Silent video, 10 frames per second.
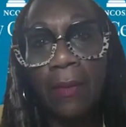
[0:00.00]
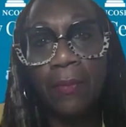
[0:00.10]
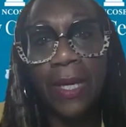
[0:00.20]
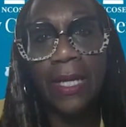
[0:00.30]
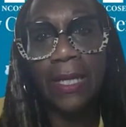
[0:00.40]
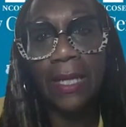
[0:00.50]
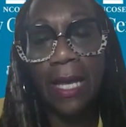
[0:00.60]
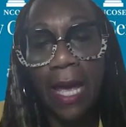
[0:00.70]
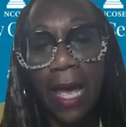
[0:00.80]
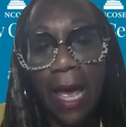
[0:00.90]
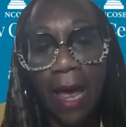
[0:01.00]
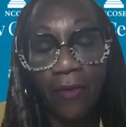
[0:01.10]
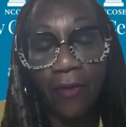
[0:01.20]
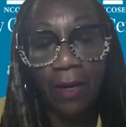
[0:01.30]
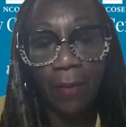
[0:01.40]
being
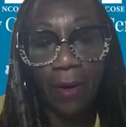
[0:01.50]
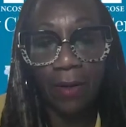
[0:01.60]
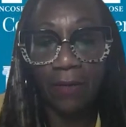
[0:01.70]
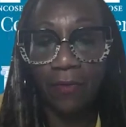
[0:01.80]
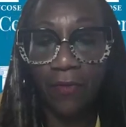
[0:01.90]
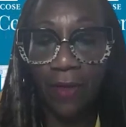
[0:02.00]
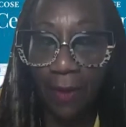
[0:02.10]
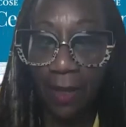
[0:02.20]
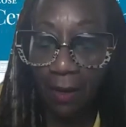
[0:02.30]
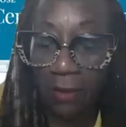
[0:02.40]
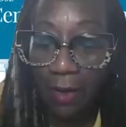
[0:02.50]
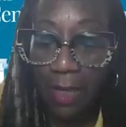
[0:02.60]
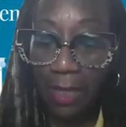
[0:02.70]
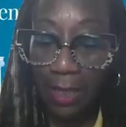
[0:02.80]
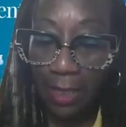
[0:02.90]
African American female
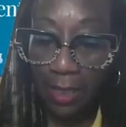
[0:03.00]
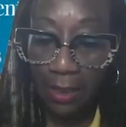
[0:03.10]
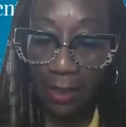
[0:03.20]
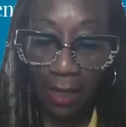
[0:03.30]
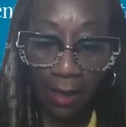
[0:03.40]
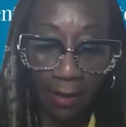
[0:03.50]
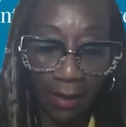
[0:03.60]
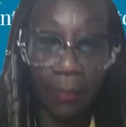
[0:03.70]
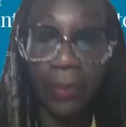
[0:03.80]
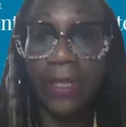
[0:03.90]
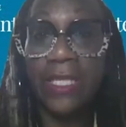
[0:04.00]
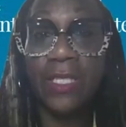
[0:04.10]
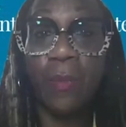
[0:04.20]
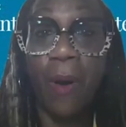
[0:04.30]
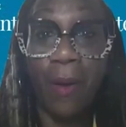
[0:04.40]
in police
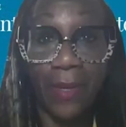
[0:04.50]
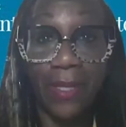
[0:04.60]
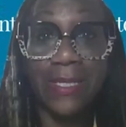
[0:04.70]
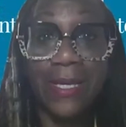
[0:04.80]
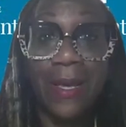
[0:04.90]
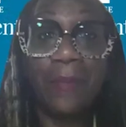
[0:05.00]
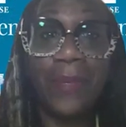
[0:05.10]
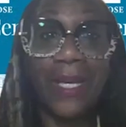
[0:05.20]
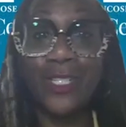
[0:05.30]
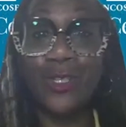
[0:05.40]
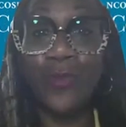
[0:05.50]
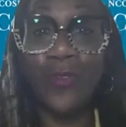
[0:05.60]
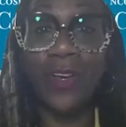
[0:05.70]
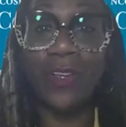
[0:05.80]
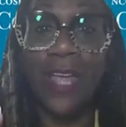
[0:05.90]
departments, because you
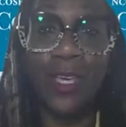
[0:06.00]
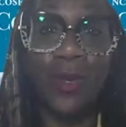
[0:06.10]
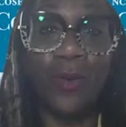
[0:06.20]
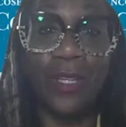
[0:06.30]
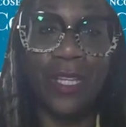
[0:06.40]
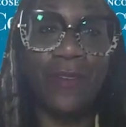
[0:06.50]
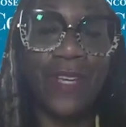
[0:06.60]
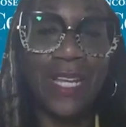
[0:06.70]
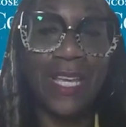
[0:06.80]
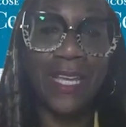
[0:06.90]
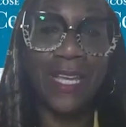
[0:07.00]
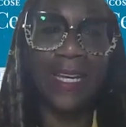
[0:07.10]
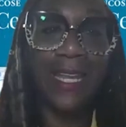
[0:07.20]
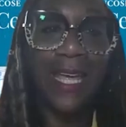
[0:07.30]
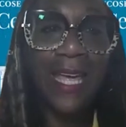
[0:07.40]
feel like you're living
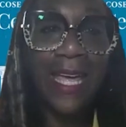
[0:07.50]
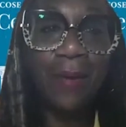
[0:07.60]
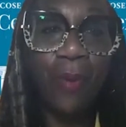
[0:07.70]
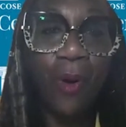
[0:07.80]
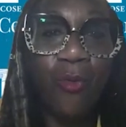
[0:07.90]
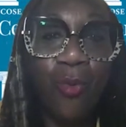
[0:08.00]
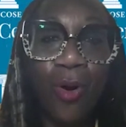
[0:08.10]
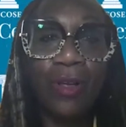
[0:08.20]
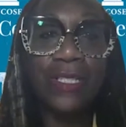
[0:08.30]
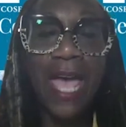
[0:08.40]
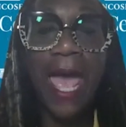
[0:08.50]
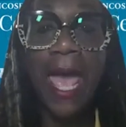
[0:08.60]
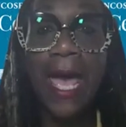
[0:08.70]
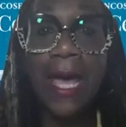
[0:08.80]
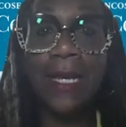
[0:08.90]
in both worlds,
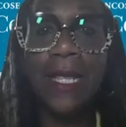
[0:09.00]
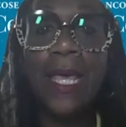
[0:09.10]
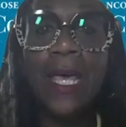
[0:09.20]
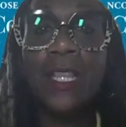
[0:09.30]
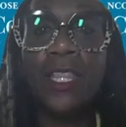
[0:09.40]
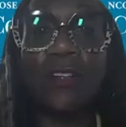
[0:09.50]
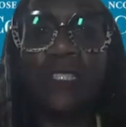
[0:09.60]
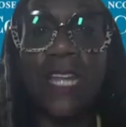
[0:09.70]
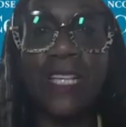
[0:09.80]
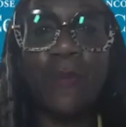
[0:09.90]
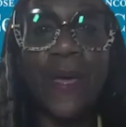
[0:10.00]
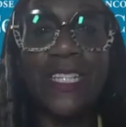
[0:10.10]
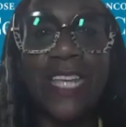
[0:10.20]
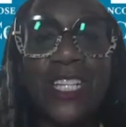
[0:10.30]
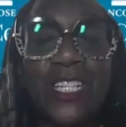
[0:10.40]
and there's an
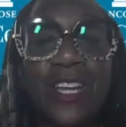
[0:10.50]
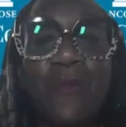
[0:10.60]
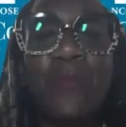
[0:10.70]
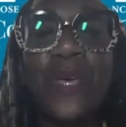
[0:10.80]
expectation of